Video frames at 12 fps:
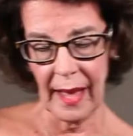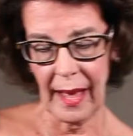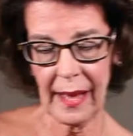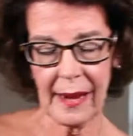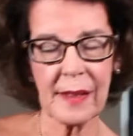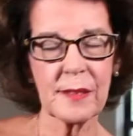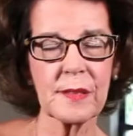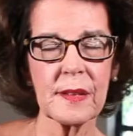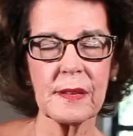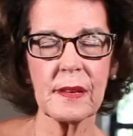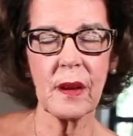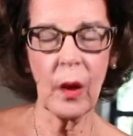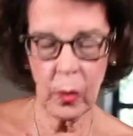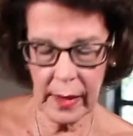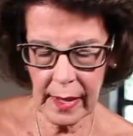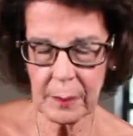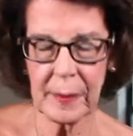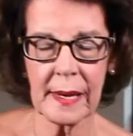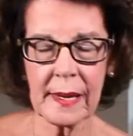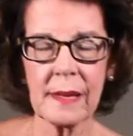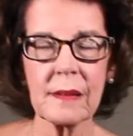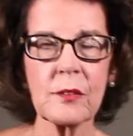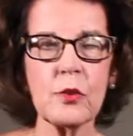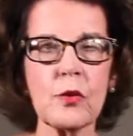And I said, okay, Billy,
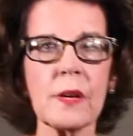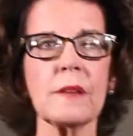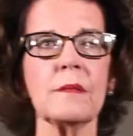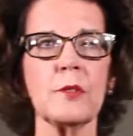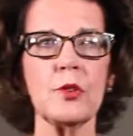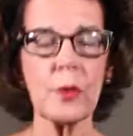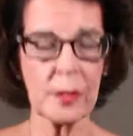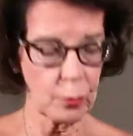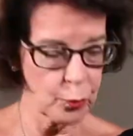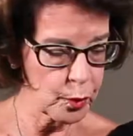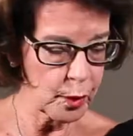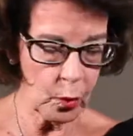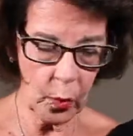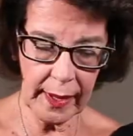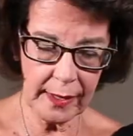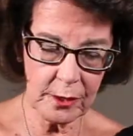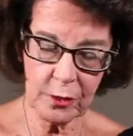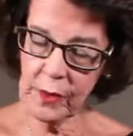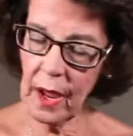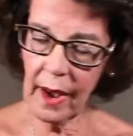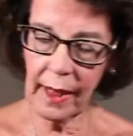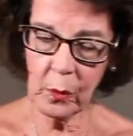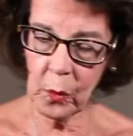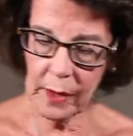you can real quick, you've got
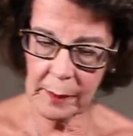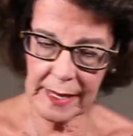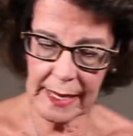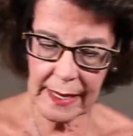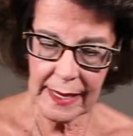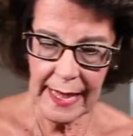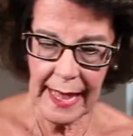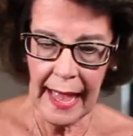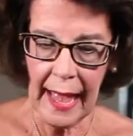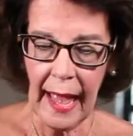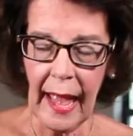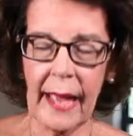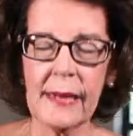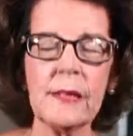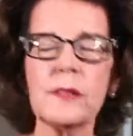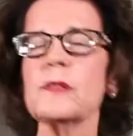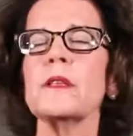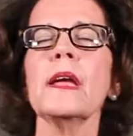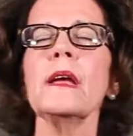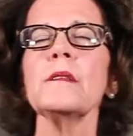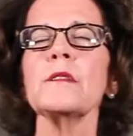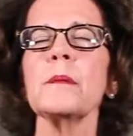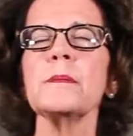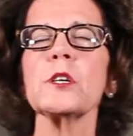like 1 minute. And he
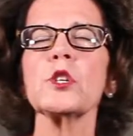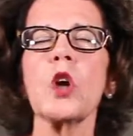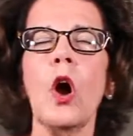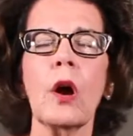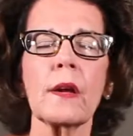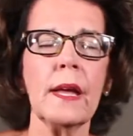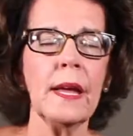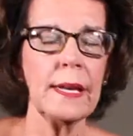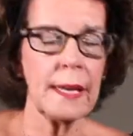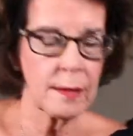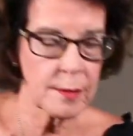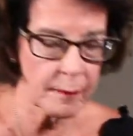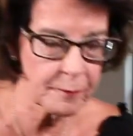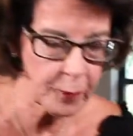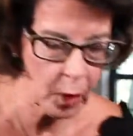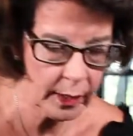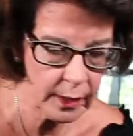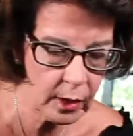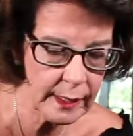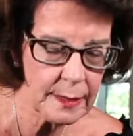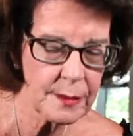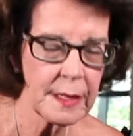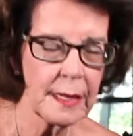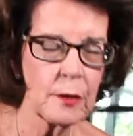stands up to talk, and he ends up falling on
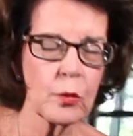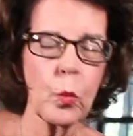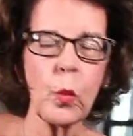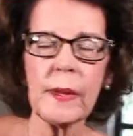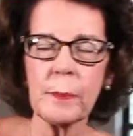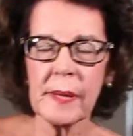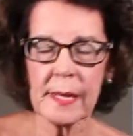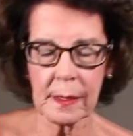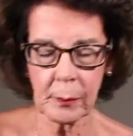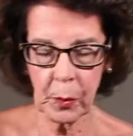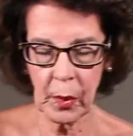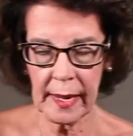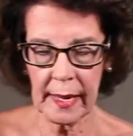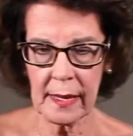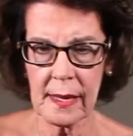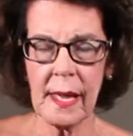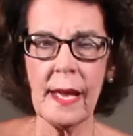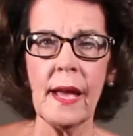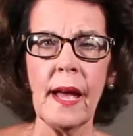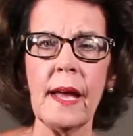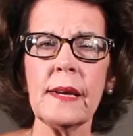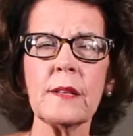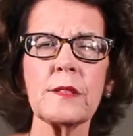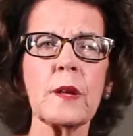his knees, weeping and praying.
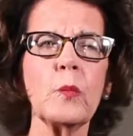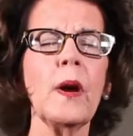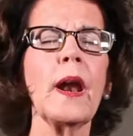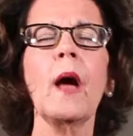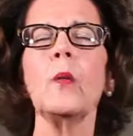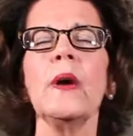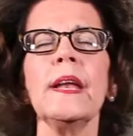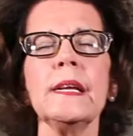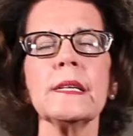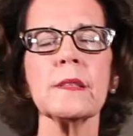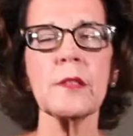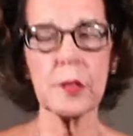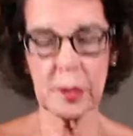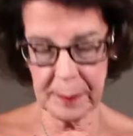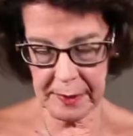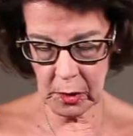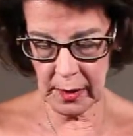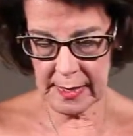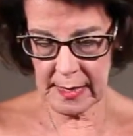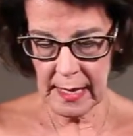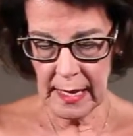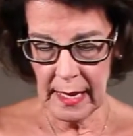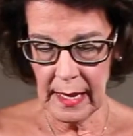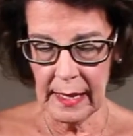And he said, when I went into the Spirit,
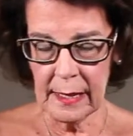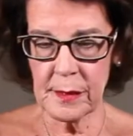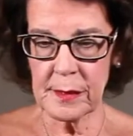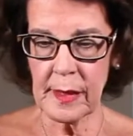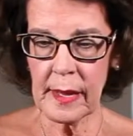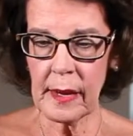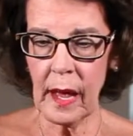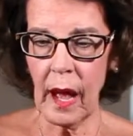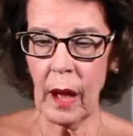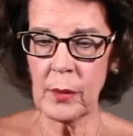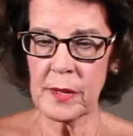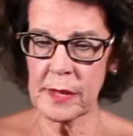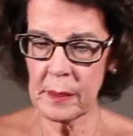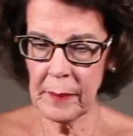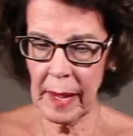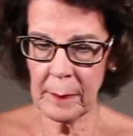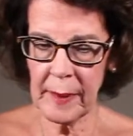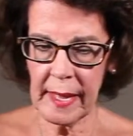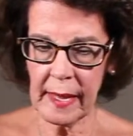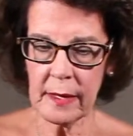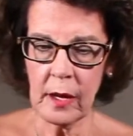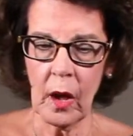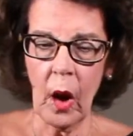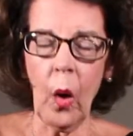he said, I was in my bed
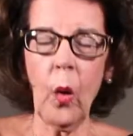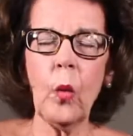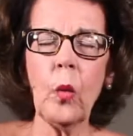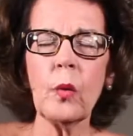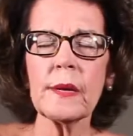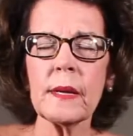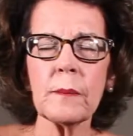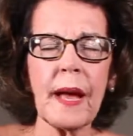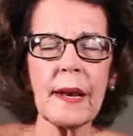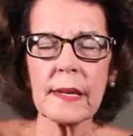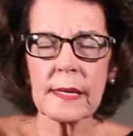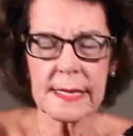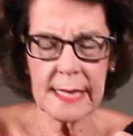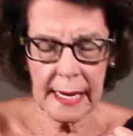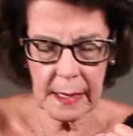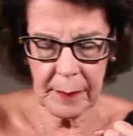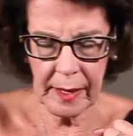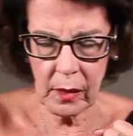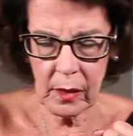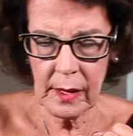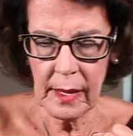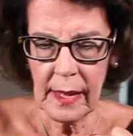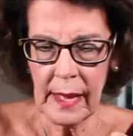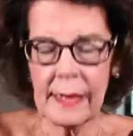holding my little teddy bear.
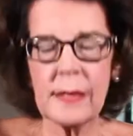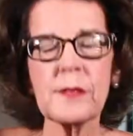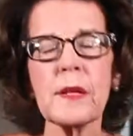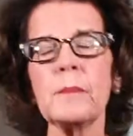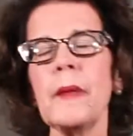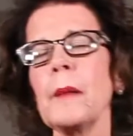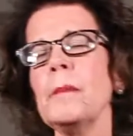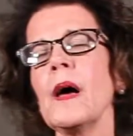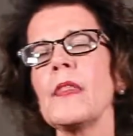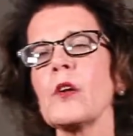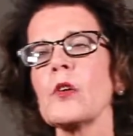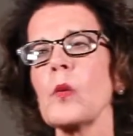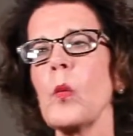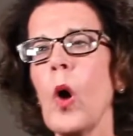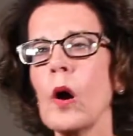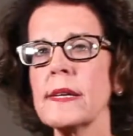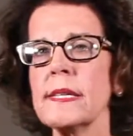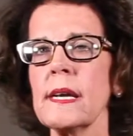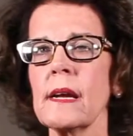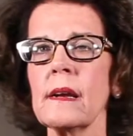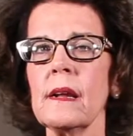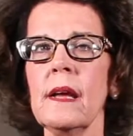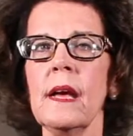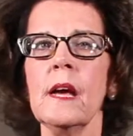And he said, my mother walked in.
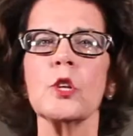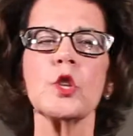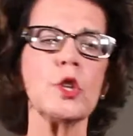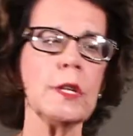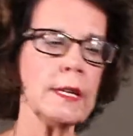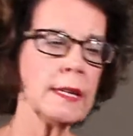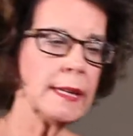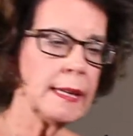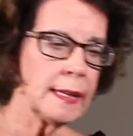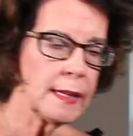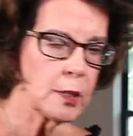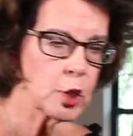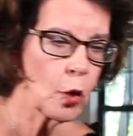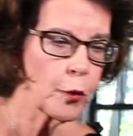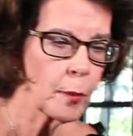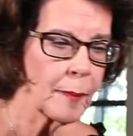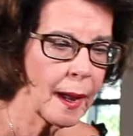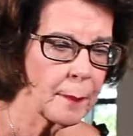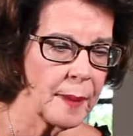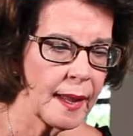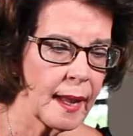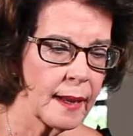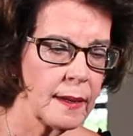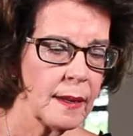She leaned over my
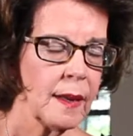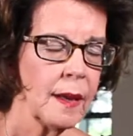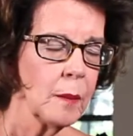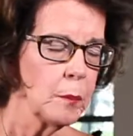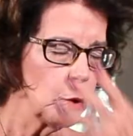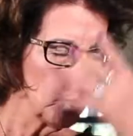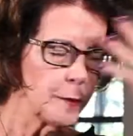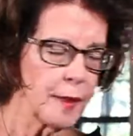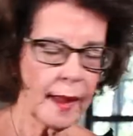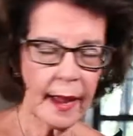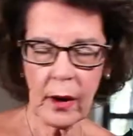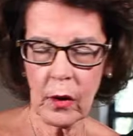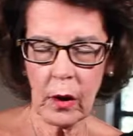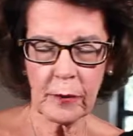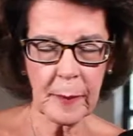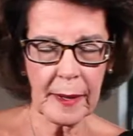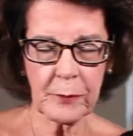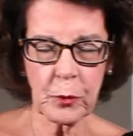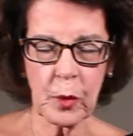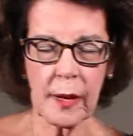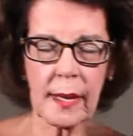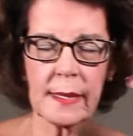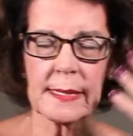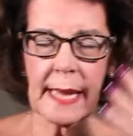bed, moved the hair off my
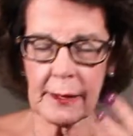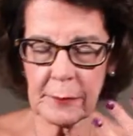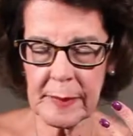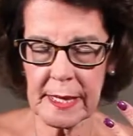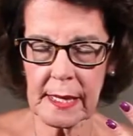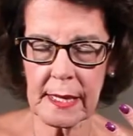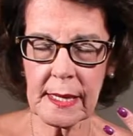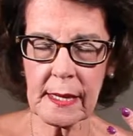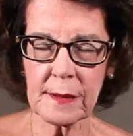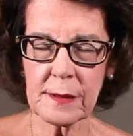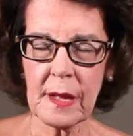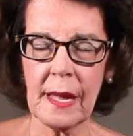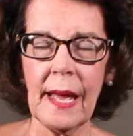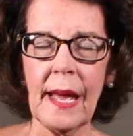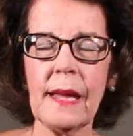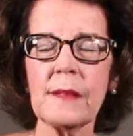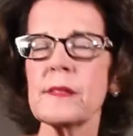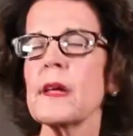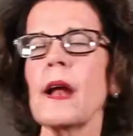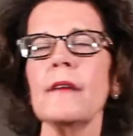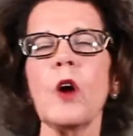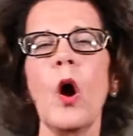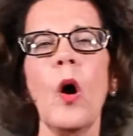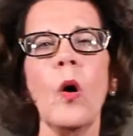forehead, gave me a kiss, and said,
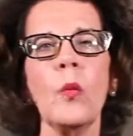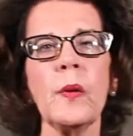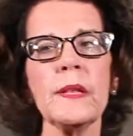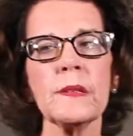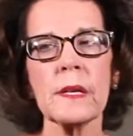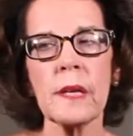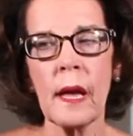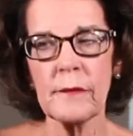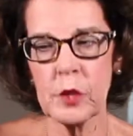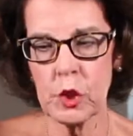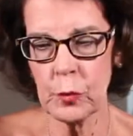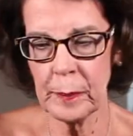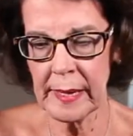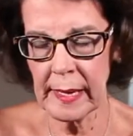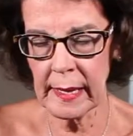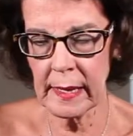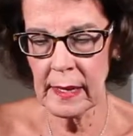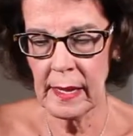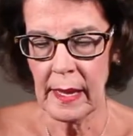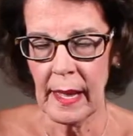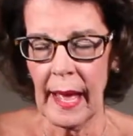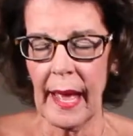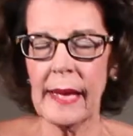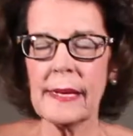I've always loved you, Billy.
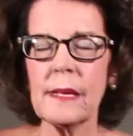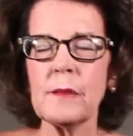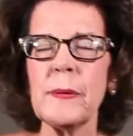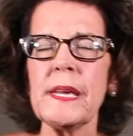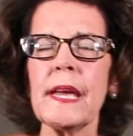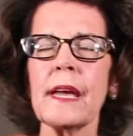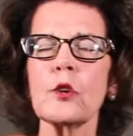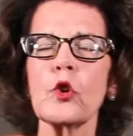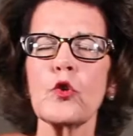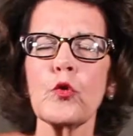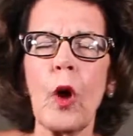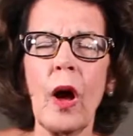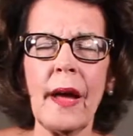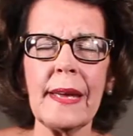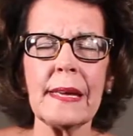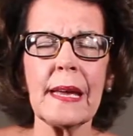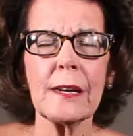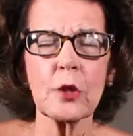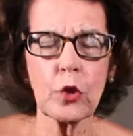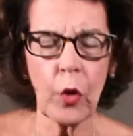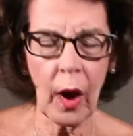And he began crying and